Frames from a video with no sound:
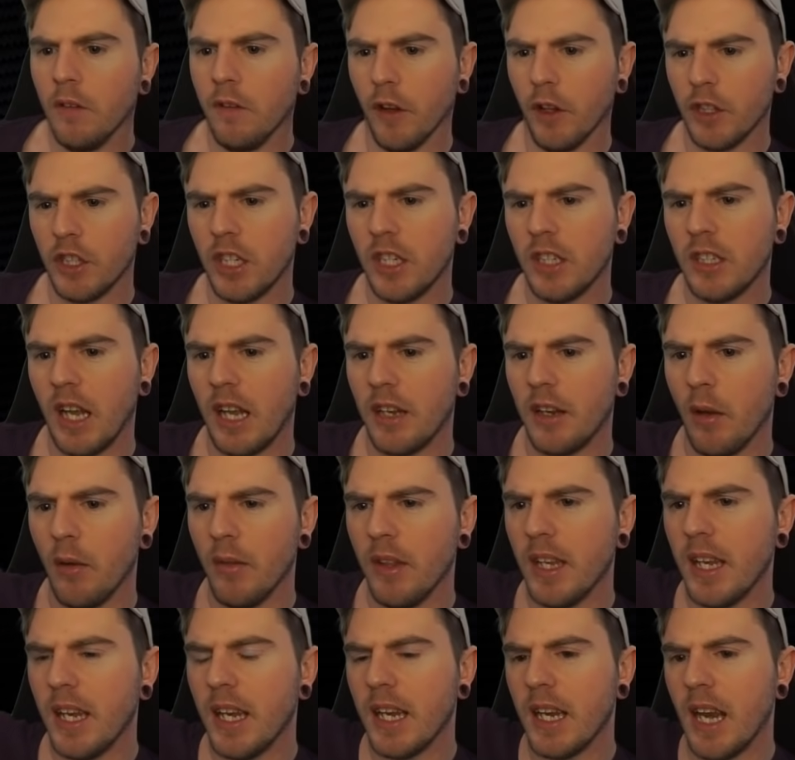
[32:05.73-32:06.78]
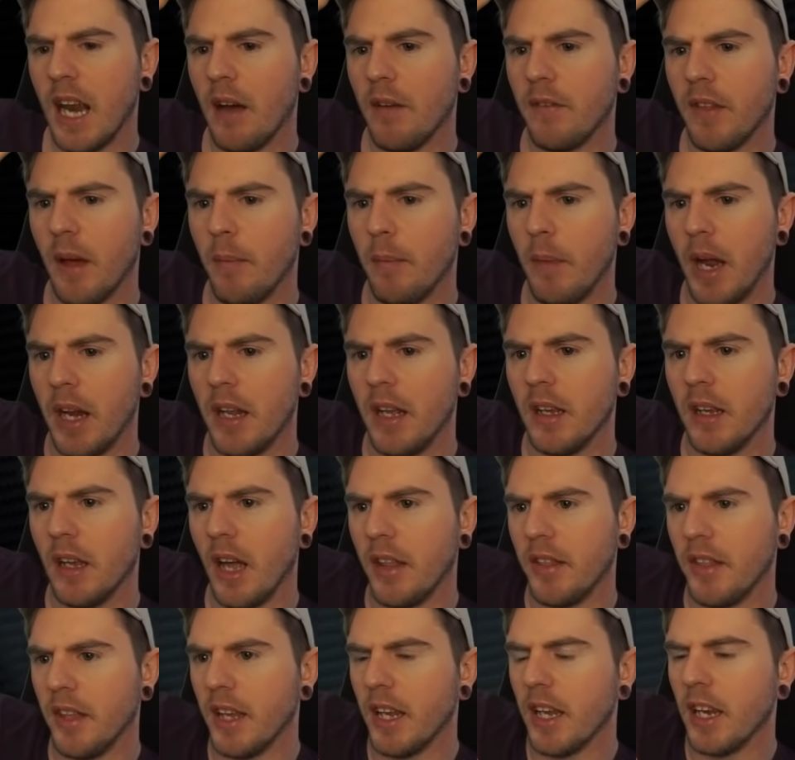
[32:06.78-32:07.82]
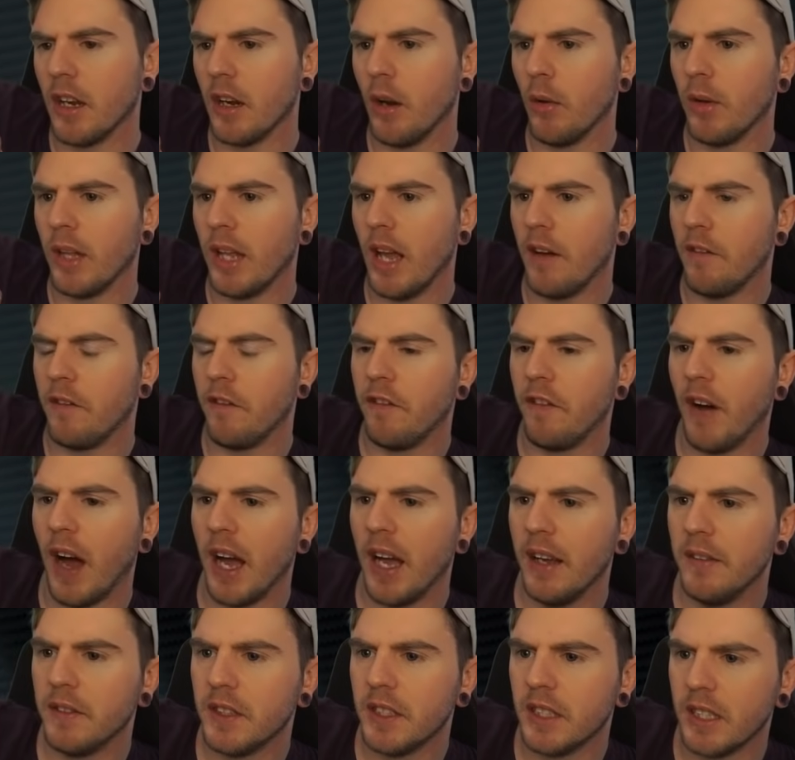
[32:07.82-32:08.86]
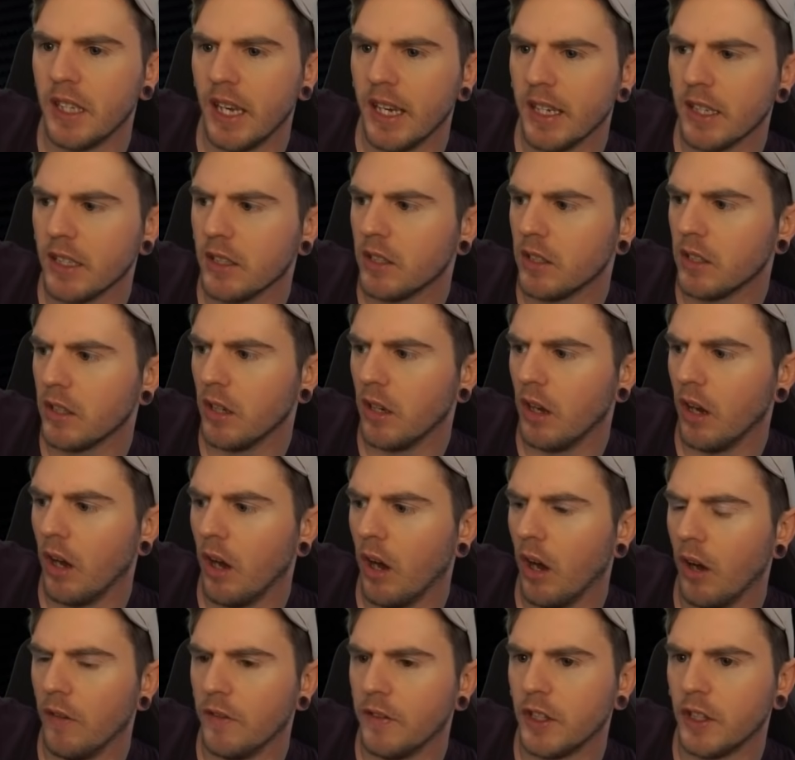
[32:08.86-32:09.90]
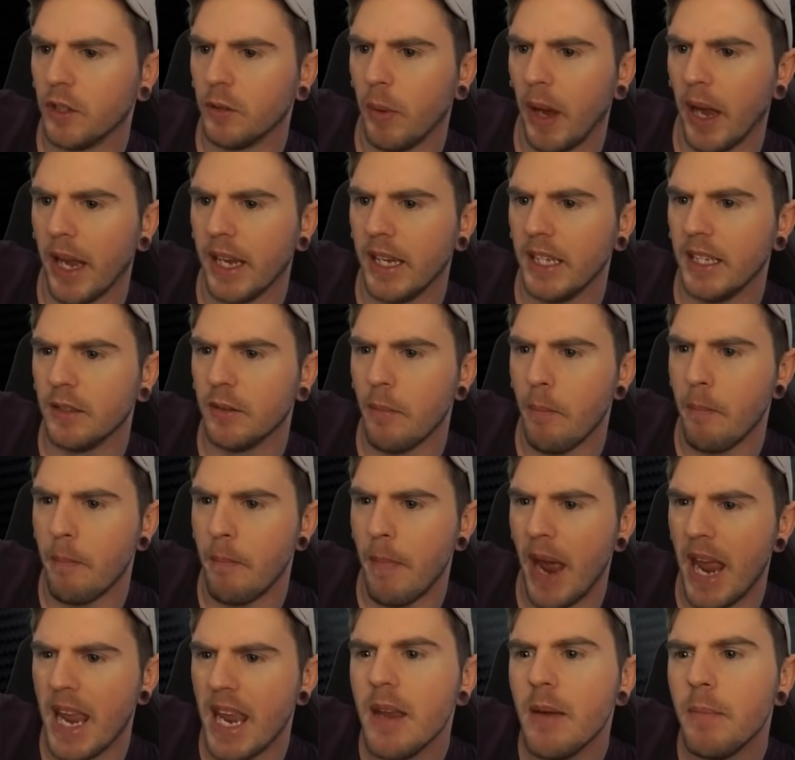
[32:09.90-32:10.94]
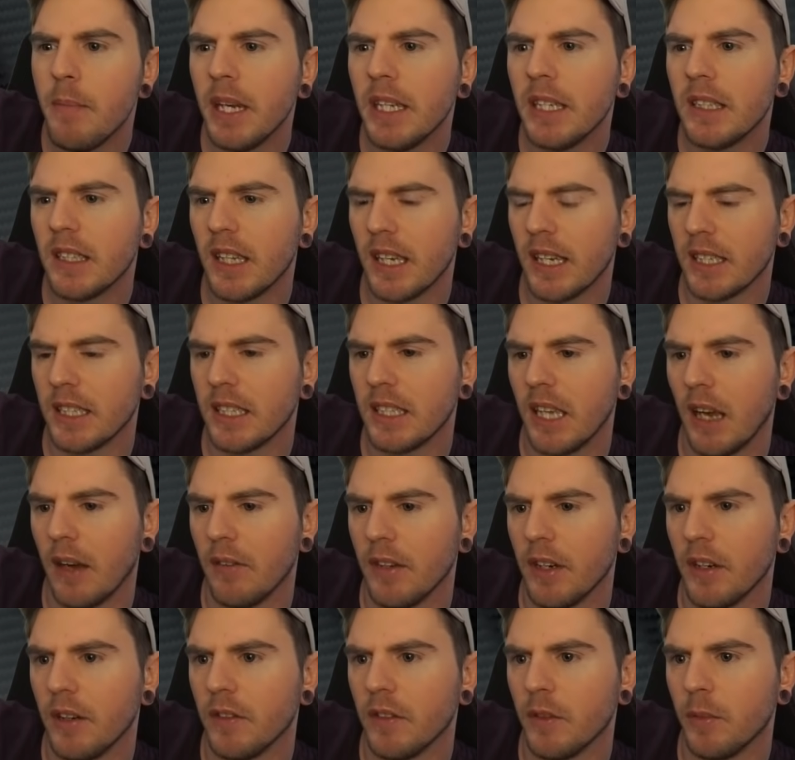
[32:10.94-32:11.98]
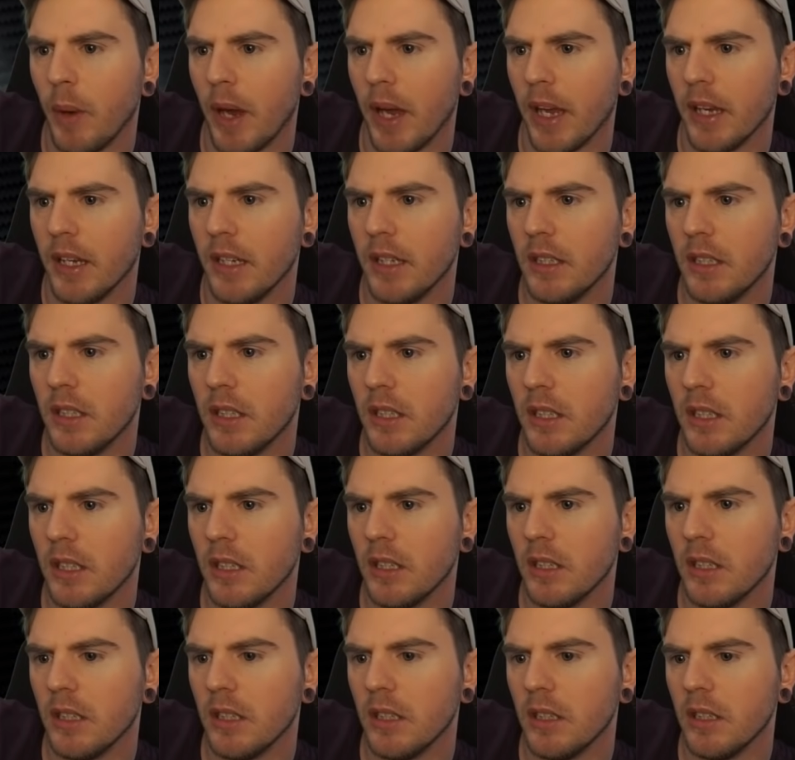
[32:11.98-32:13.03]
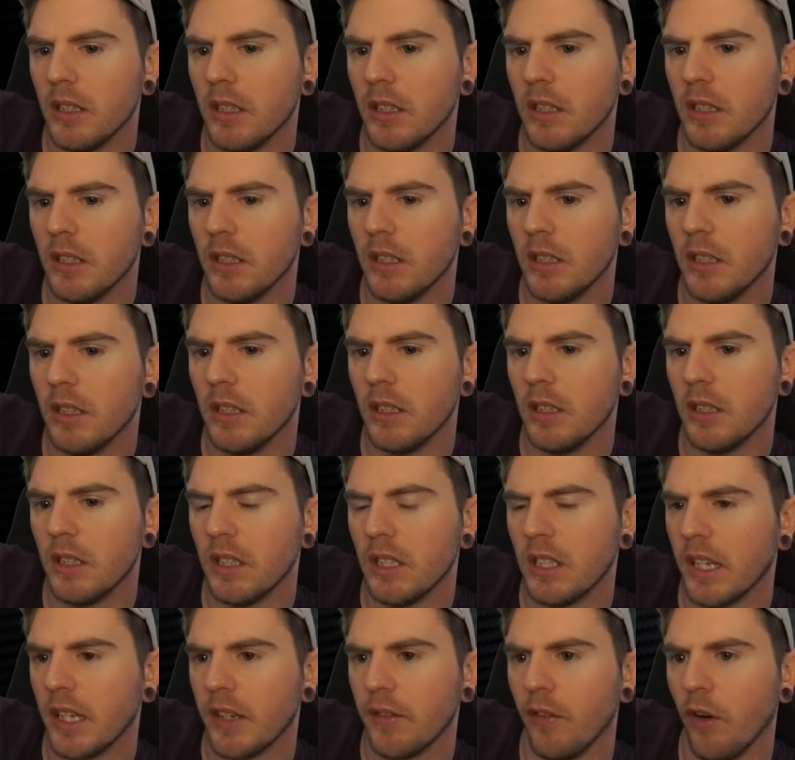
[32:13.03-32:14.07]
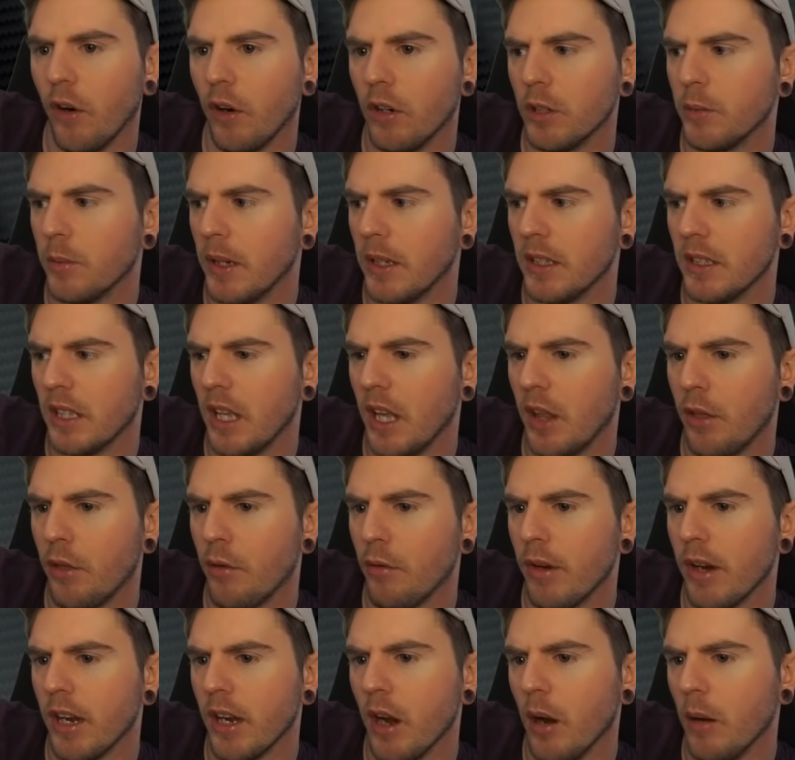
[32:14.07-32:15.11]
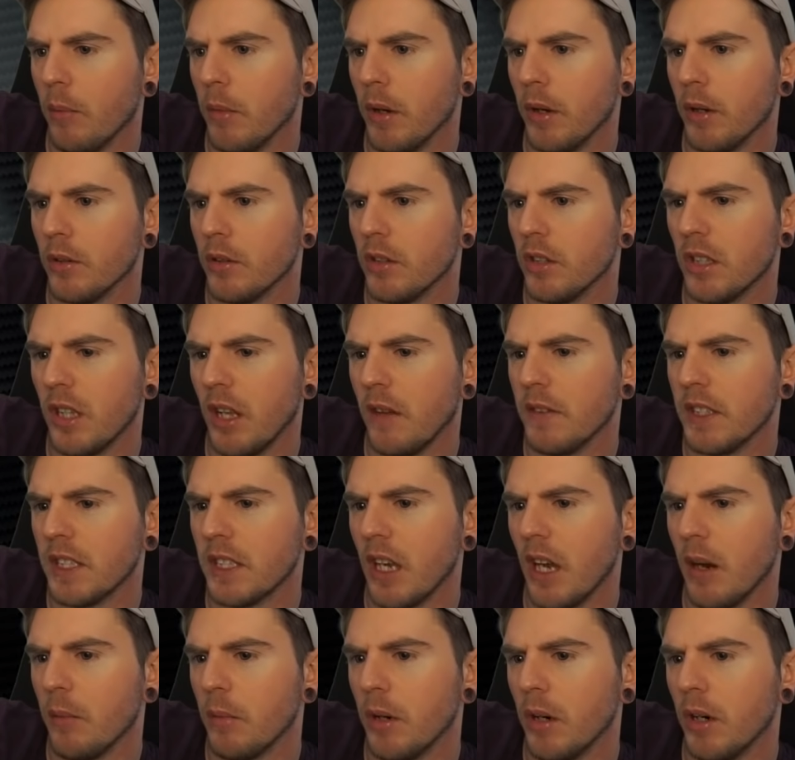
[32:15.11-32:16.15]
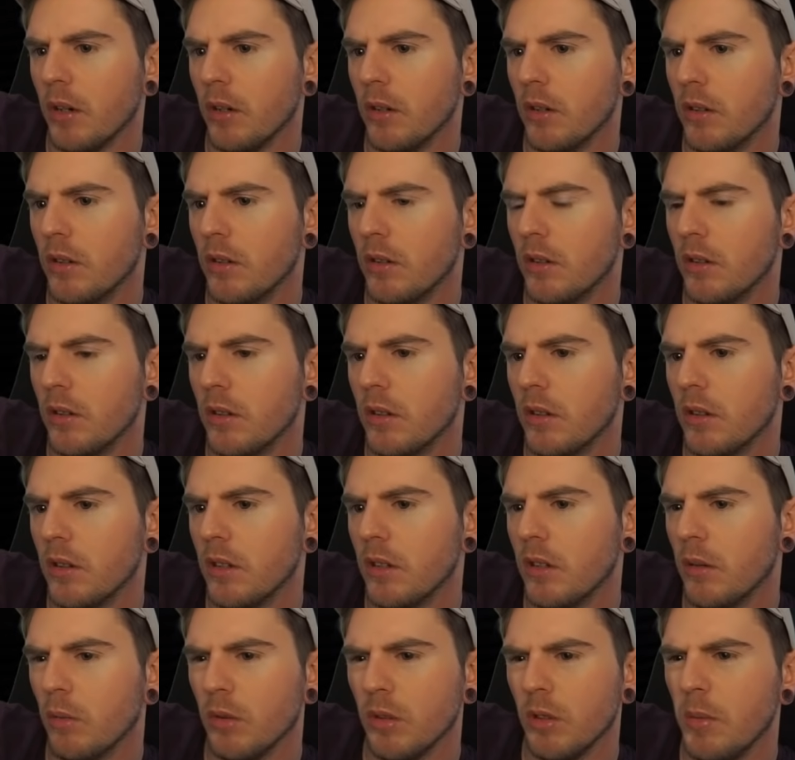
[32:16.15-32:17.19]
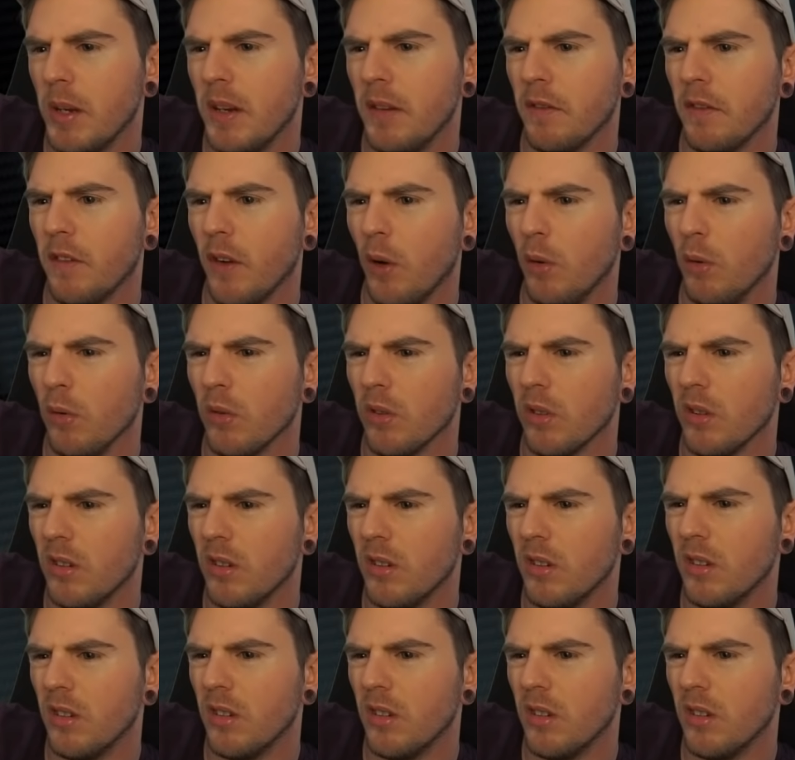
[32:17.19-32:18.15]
Flushes, I don't think he can have that many. I think he can only have 5-6 of spades, maybe 6-7 of spades. 6-4 of spades is like 3 combos. Just have a set, bro. What do you mean fold?